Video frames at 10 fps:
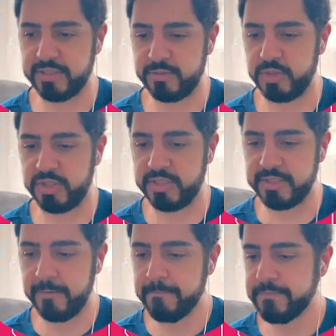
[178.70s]
which is
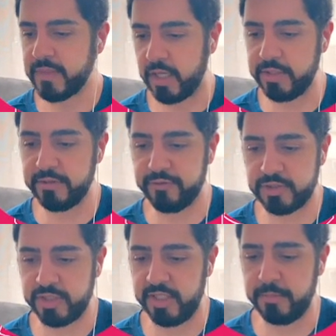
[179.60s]
a little
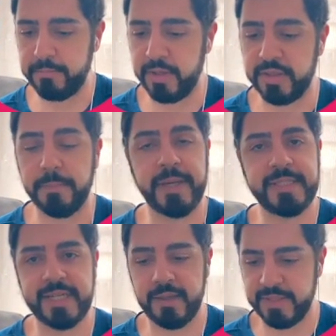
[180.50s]
frustrating. But the Pink
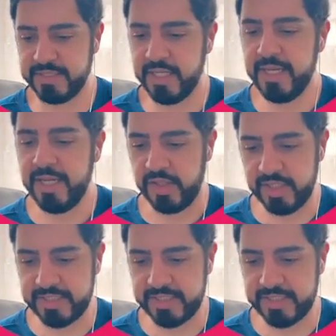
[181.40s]
Diamonds, this is